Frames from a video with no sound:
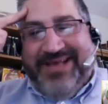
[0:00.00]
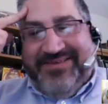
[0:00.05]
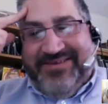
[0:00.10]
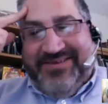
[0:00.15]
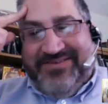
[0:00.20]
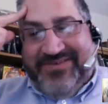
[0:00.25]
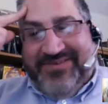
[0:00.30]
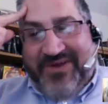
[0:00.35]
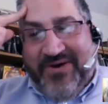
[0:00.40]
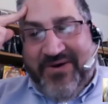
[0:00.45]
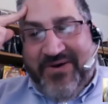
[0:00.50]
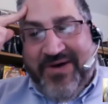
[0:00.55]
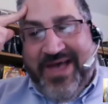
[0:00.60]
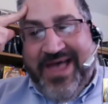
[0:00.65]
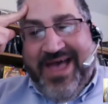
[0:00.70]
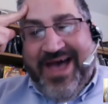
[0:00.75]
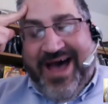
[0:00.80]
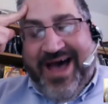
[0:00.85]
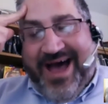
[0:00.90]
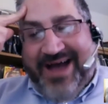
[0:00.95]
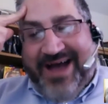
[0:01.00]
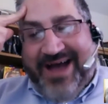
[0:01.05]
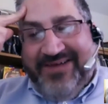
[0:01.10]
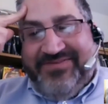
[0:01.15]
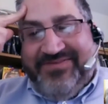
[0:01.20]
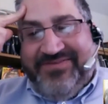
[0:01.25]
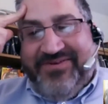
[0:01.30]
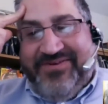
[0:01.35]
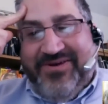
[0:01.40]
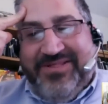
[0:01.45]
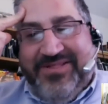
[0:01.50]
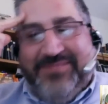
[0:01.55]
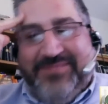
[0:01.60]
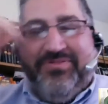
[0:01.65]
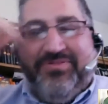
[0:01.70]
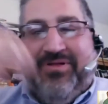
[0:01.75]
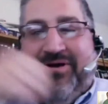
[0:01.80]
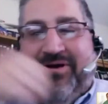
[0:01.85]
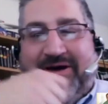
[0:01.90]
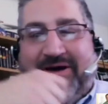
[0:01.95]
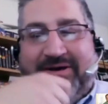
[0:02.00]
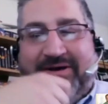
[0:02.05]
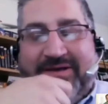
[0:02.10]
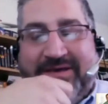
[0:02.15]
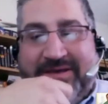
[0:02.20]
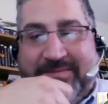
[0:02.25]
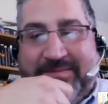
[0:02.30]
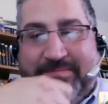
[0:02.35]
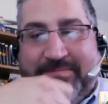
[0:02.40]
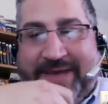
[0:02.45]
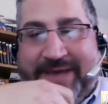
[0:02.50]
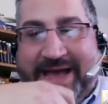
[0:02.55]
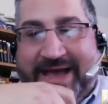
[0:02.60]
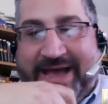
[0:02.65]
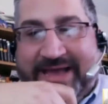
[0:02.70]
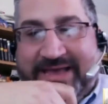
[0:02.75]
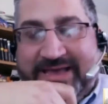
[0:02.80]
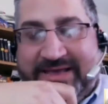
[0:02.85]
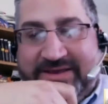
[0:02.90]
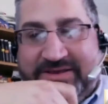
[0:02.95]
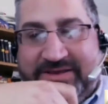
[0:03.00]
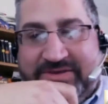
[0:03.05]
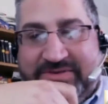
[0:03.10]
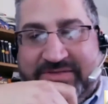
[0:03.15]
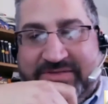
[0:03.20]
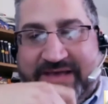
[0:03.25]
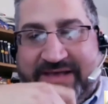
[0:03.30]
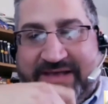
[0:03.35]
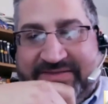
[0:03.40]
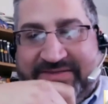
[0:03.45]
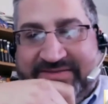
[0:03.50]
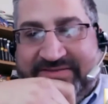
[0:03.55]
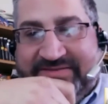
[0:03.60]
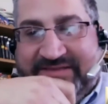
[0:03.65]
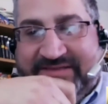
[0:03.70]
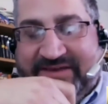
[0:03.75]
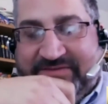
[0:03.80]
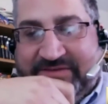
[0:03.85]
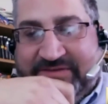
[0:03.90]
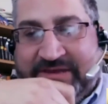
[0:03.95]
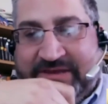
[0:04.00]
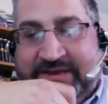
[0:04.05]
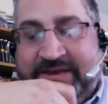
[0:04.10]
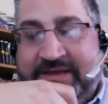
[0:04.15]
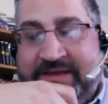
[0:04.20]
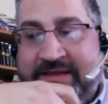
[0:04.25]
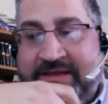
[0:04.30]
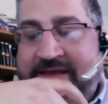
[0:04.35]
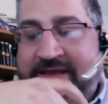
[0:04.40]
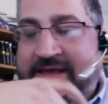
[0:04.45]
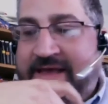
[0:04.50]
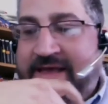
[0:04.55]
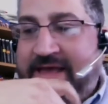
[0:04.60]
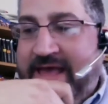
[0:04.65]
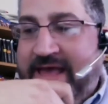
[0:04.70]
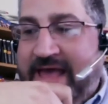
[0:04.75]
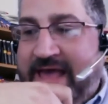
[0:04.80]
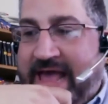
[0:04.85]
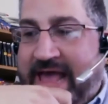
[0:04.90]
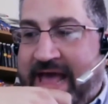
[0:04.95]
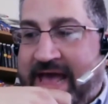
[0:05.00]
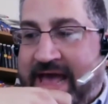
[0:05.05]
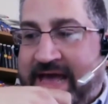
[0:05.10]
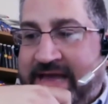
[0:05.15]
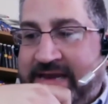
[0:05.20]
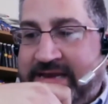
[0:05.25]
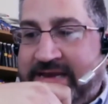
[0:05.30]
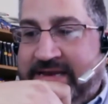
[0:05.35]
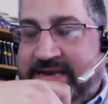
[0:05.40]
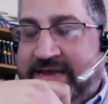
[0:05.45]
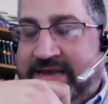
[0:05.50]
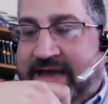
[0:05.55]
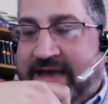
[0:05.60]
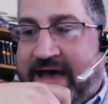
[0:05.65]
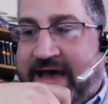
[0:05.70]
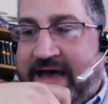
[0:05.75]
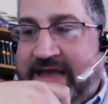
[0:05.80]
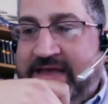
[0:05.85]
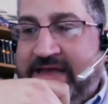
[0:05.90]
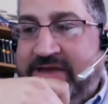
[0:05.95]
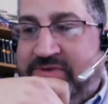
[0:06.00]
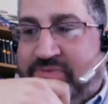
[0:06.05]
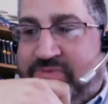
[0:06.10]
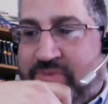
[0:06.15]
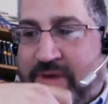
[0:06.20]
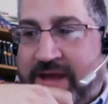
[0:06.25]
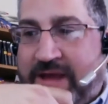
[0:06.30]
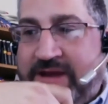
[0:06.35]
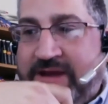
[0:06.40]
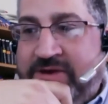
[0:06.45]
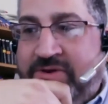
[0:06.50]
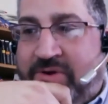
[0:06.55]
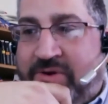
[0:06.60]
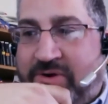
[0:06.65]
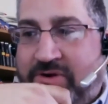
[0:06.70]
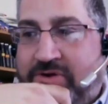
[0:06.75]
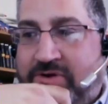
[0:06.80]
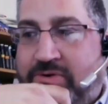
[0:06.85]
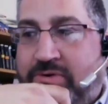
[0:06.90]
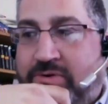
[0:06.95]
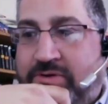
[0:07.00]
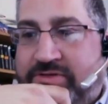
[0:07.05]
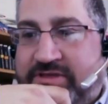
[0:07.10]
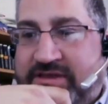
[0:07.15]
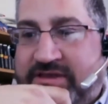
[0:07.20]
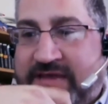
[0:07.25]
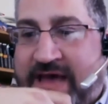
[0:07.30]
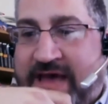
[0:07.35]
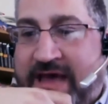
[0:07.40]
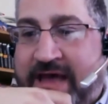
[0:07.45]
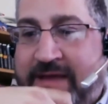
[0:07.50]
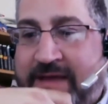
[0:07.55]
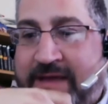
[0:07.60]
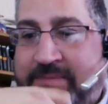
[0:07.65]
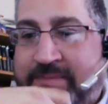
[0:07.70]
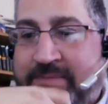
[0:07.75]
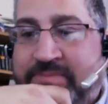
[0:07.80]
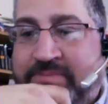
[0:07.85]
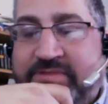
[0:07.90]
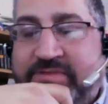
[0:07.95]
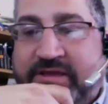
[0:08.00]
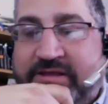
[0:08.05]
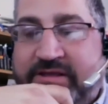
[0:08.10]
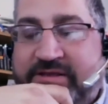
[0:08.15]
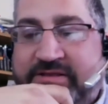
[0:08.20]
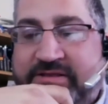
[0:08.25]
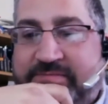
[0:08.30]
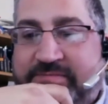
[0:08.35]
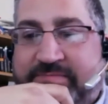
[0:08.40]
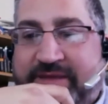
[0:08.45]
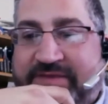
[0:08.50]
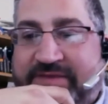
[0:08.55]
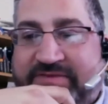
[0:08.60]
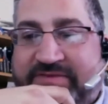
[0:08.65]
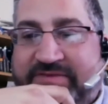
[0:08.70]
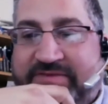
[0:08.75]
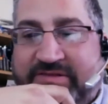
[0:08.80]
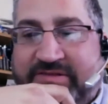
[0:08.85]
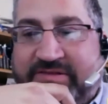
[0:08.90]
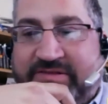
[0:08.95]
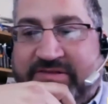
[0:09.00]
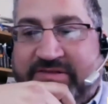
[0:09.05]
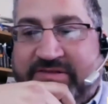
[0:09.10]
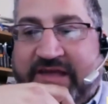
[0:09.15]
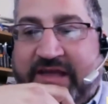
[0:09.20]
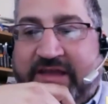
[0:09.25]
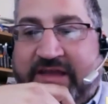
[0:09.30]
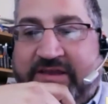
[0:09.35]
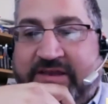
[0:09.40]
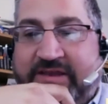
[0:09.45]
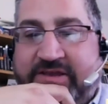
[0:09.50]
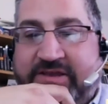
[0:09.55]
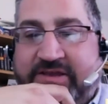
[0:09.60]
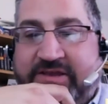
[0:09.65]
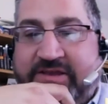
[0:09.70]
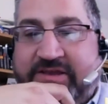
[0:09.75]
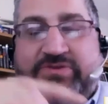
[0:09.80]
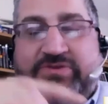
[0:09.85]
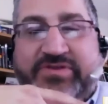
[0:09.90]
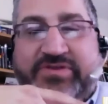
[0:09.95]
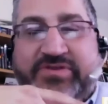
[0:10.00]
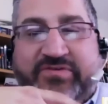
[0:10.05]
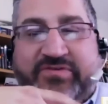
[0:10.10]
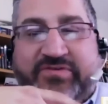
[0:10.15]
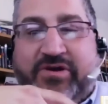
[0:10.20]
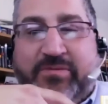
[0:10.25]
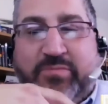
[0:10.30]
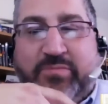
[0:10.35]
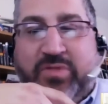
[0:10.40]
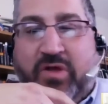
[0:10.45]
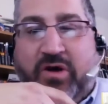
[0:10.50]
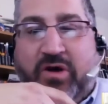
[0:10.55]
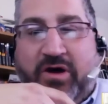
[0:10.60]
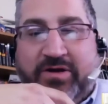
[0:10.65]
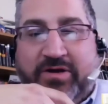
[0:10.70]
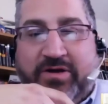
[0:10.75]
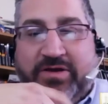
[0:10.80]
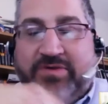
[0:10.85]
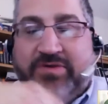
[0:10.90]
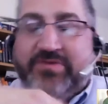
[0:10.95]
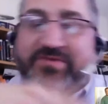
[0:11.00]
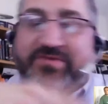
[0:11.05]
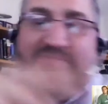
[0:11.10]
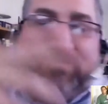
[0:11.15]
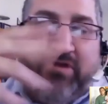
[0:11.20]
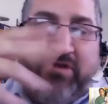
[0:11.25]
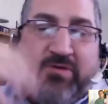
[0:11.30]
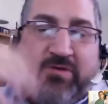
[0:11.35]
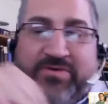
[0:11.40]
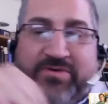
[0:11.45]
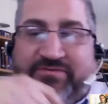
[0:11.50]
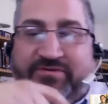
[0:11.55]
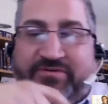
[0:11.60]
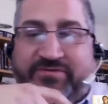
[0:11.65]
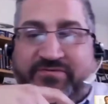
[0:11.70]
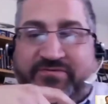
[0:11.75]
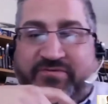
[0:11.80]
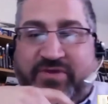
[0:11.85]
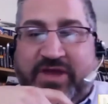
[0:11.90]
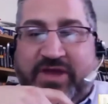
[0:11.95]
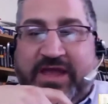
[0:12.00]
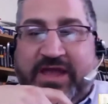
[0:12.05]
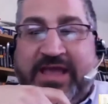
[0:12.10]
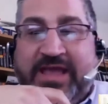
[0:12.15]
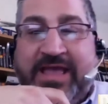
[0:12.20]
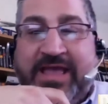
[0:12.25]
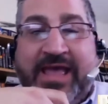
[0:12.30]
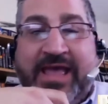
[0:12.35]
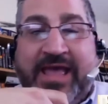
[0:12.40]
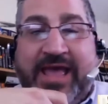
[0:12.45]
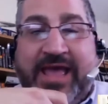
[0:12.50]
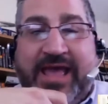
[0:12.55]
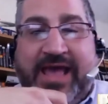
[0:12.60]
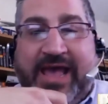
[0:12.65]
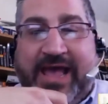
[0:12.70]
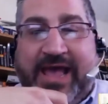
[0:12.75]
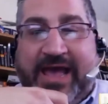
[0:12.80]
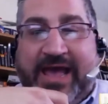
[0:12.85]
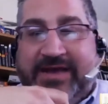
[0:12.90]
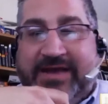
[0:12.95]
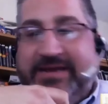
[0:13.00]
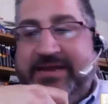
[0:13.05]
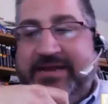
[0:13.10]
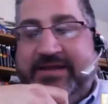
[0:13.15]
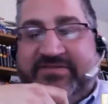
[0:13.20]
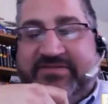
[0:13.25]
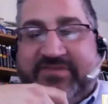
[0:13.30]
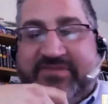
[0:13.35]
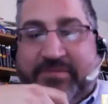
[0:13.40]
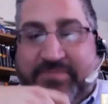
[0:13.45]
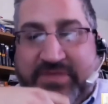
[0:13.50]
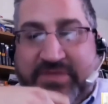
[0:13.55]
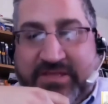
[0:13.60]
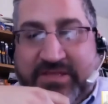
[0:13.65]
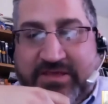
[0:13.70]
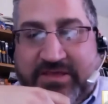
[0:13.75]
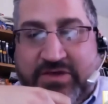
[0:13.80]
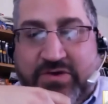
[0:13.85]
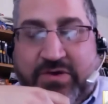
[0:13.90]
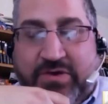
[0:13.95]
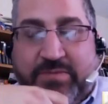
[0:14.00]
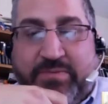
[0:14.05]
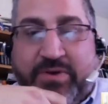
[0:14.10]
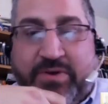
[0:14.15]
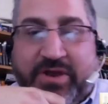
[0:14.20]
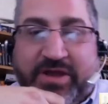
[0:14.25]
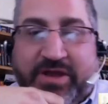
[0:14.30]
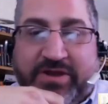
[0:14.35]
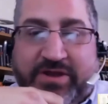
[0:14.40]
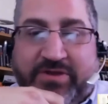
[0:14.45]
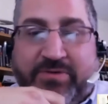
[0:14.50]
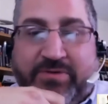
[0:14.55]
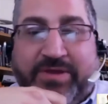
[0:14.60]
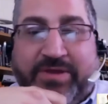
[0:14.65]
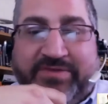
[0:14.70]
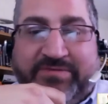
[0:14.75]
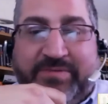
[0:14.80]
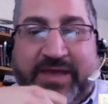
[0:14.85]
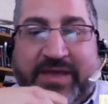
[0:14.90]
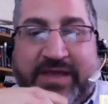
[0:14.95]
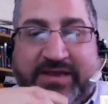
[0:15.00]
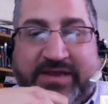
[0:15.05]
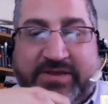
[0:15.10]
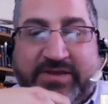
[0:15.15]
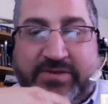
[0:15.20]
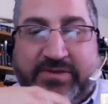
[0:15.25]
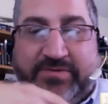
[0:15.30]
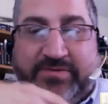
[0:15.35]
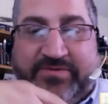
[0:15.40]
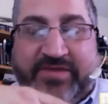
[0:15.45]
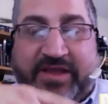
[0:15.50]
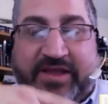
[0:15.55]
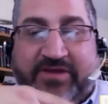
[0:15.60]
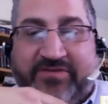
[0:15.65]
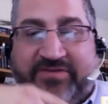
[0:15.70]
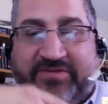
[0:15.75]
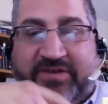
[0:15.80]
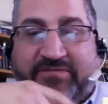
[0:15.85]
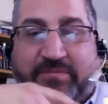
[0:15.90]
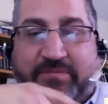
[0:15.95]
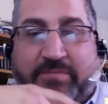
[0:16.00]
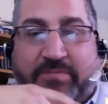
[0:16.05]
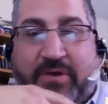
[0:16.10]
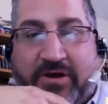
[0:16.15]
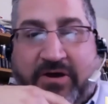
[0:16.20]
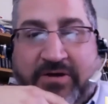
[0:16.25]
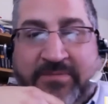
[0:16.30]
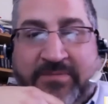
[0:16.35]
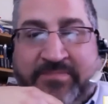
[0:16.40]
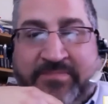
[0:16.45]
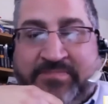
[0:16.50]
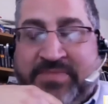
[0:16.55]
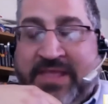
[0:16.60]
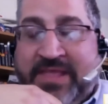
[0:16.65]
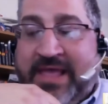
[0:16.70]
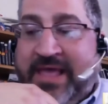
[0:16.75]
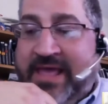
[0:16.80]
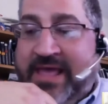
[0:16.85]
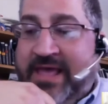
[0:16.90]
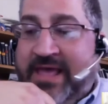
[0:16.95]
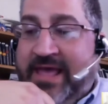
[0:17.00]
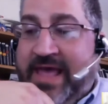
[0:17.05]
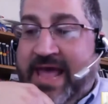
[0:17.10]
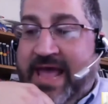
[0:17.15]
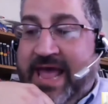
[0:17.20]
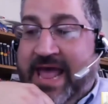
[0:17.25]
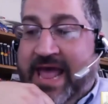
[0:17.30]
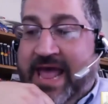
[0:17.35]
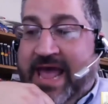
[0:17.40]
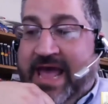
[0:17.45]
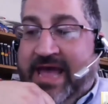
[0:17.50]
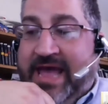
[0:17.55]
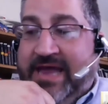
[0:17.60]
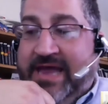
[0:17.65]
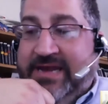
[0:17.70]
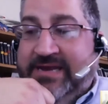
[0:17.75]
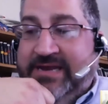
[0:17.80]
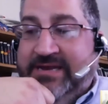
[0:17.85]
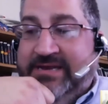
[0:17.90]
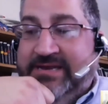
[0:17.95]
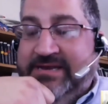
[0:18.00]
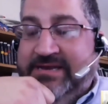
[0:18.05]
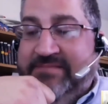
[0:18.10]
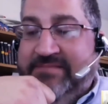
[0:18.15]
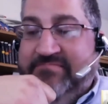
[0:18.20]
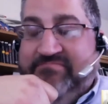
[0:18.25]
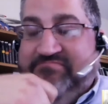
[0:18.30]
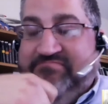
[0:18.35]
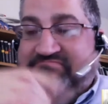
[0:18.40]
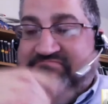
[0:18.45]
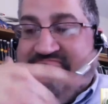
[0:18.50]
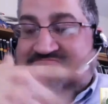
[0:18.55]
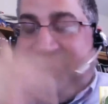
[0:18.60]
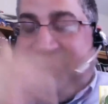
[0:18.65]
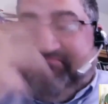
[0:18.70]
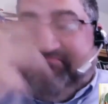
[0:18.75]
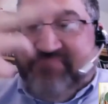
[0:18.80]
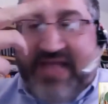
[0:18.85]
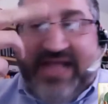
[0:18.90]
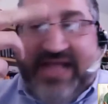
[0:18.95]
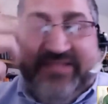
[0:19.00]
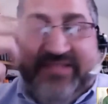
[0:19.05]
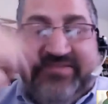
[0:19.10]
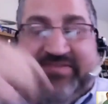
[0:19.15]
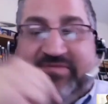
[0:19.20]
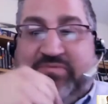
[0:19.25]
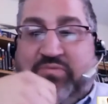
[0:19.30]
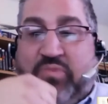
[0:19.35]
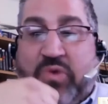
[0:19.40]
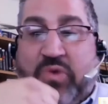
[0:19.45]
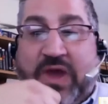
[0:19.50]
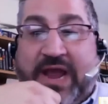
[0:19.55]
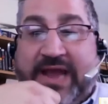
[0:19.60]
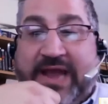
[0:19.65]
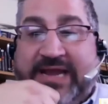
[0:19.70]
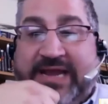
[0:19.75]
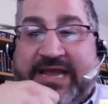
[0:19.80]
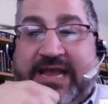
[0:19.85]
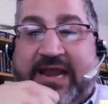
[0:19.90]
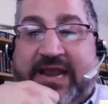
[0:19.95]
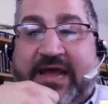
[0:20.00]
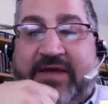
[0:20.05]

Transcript: So I started the blog back in 2007, and I had read an article at the time that basically said, you should start a blog. You can start one for free, and it's something that you can put on your resume to set yourself apart. And that's what I did.